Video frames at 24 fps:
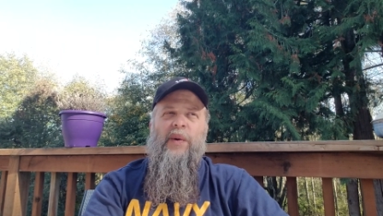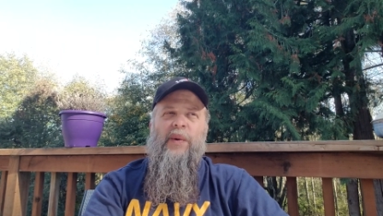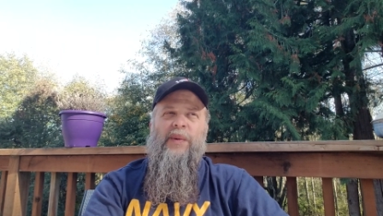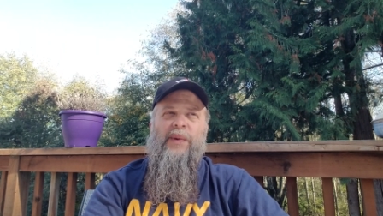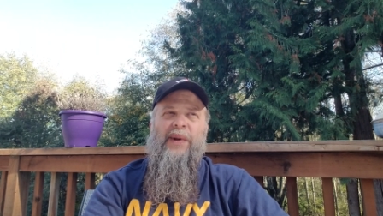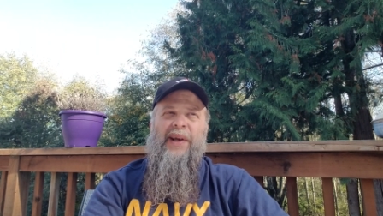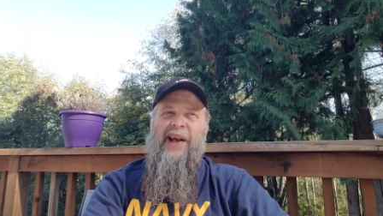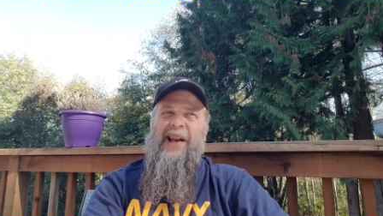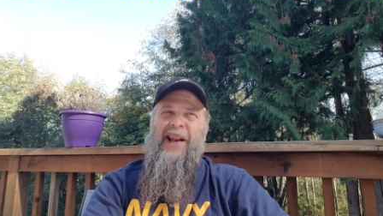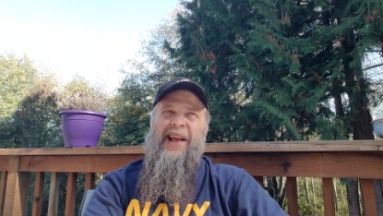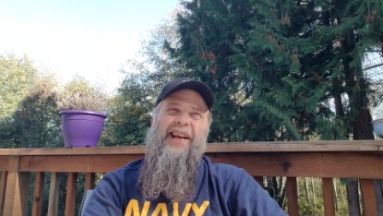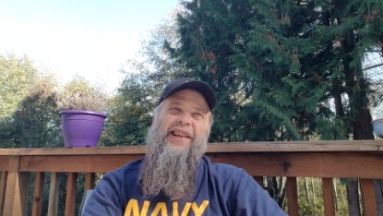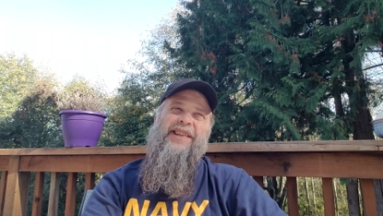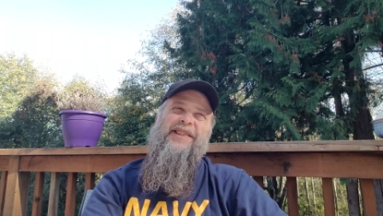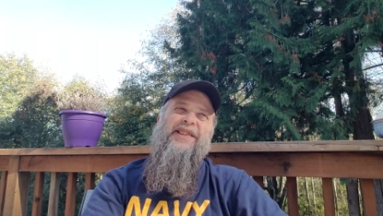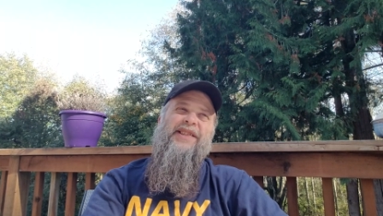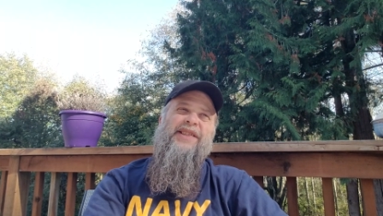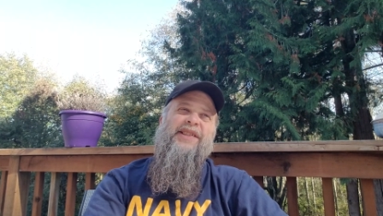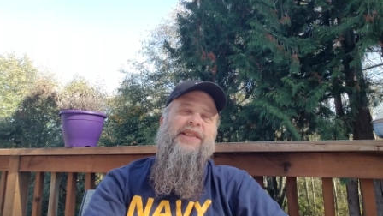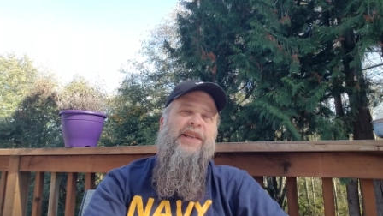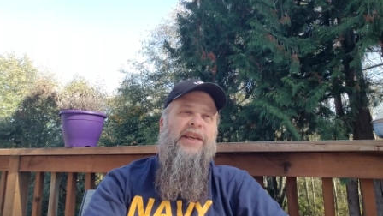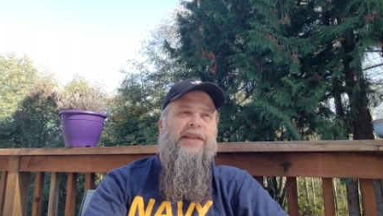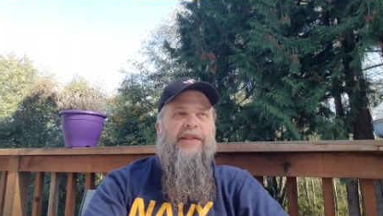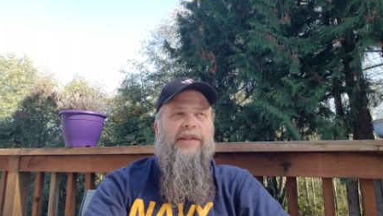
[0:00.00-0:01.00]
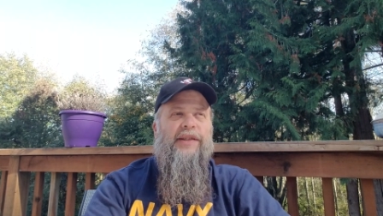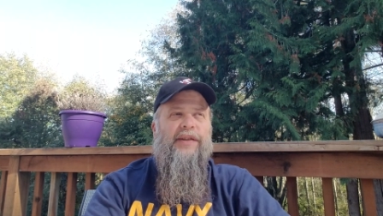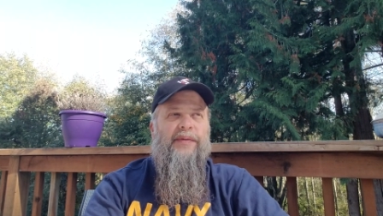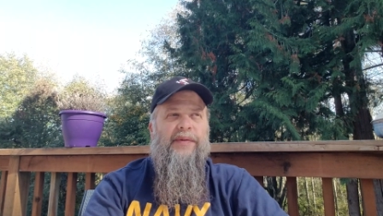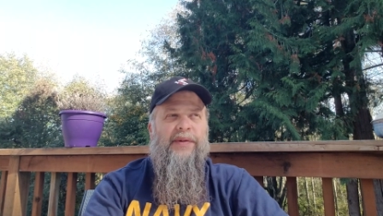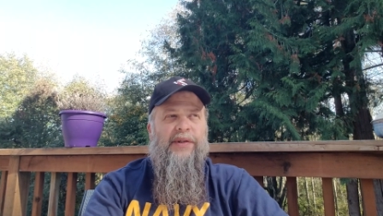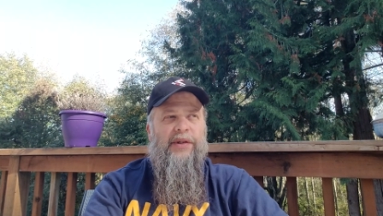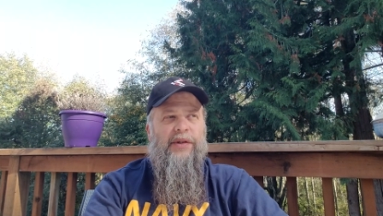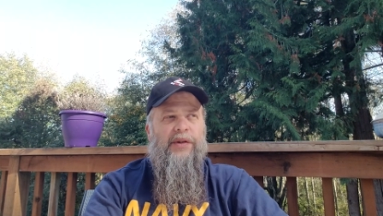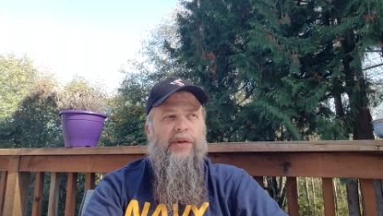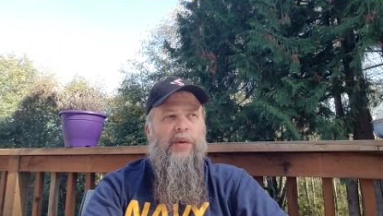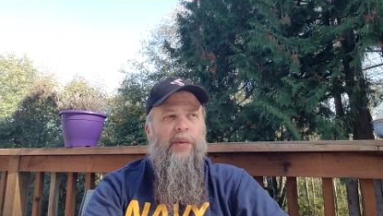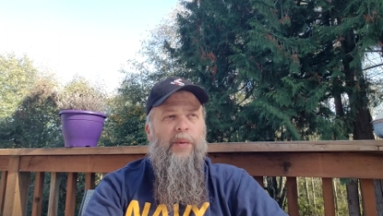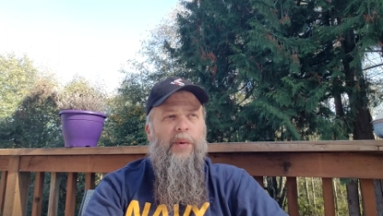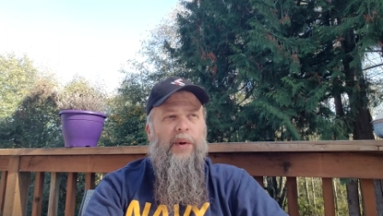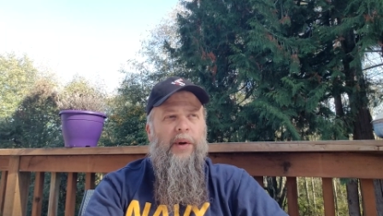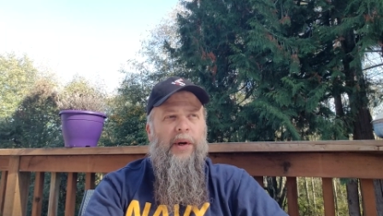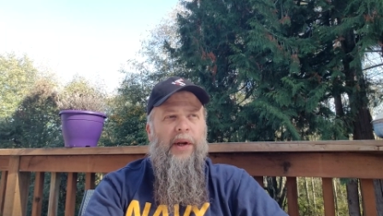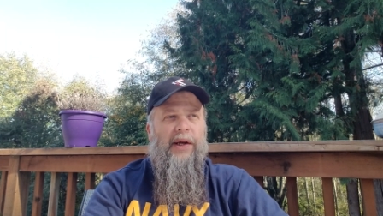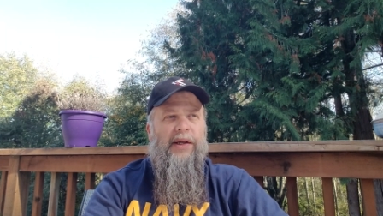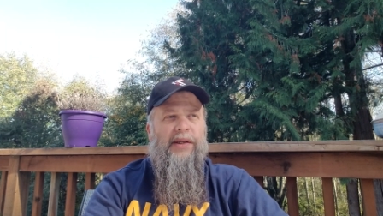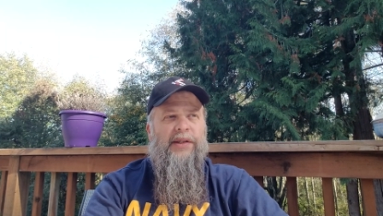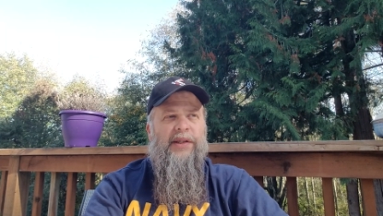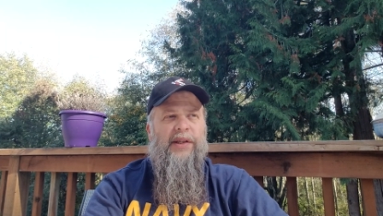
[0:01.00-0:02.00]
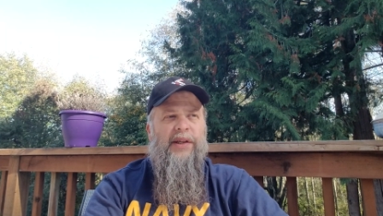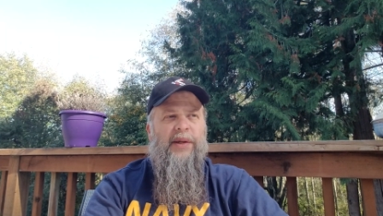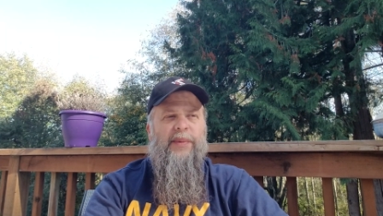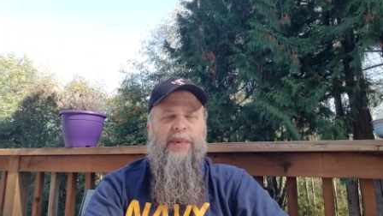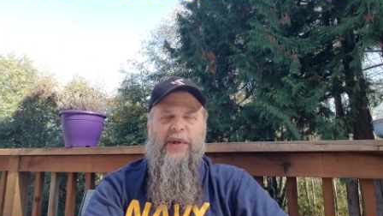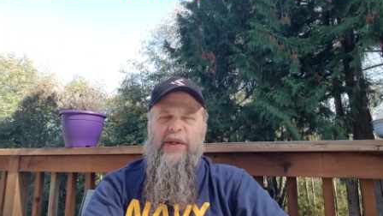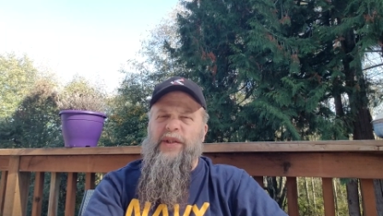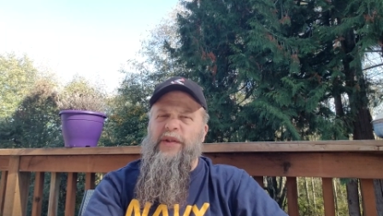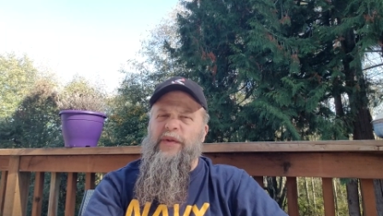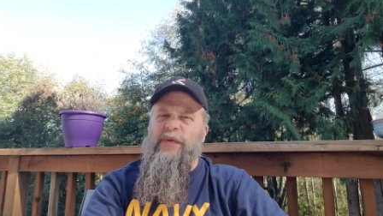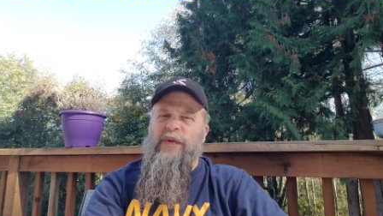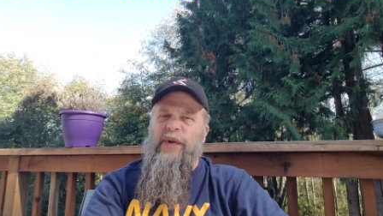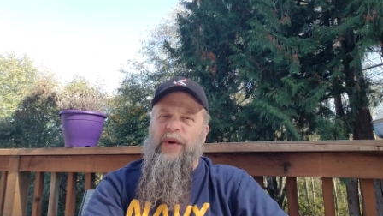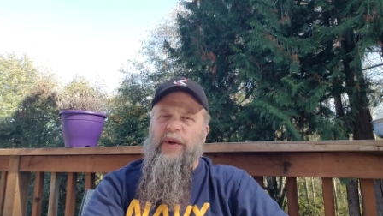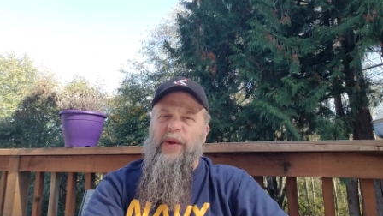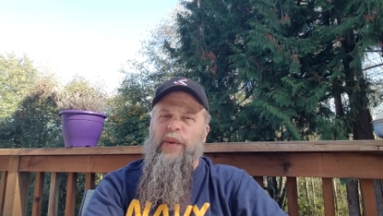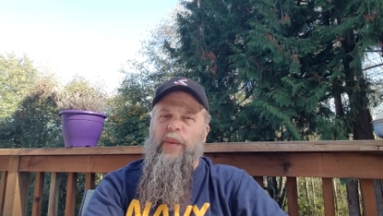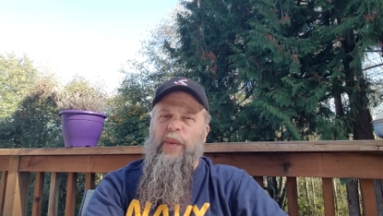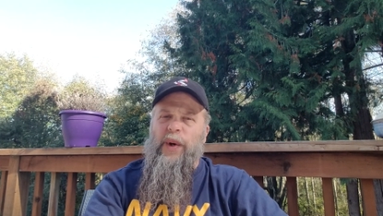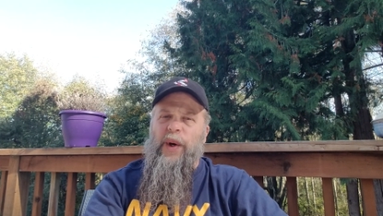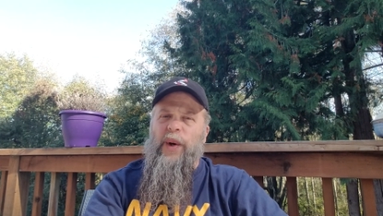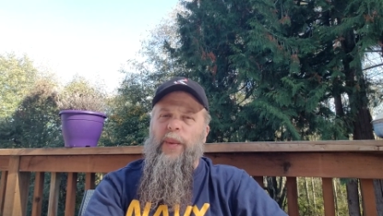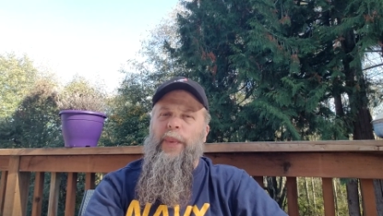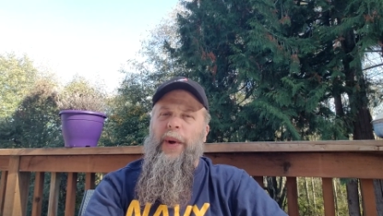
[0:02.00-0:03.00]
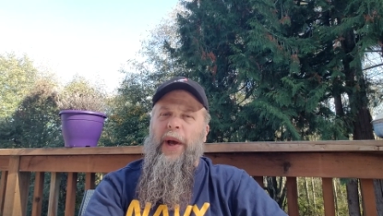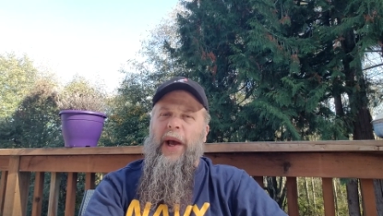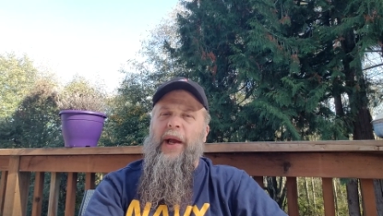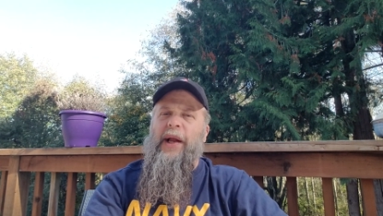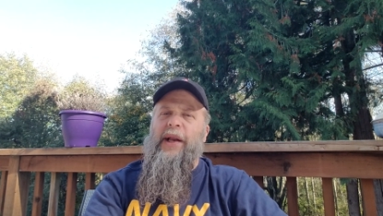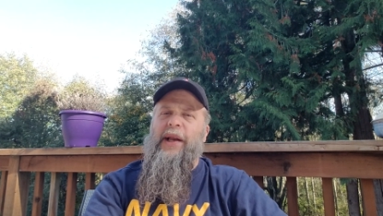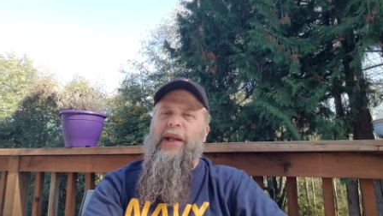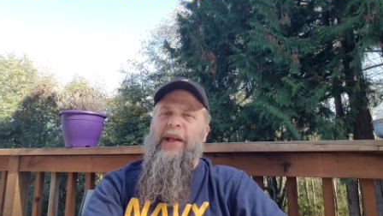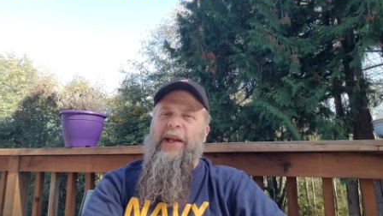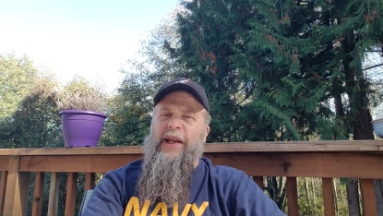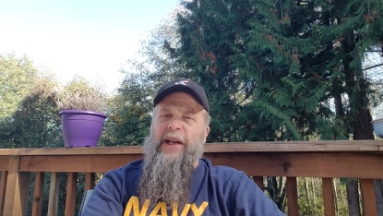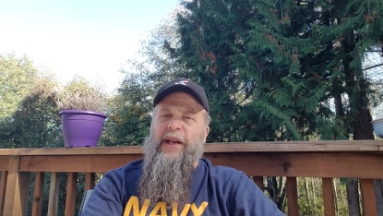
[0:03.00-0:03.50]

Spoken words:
not extensive isn't the word I said, but it's a fairly well-packed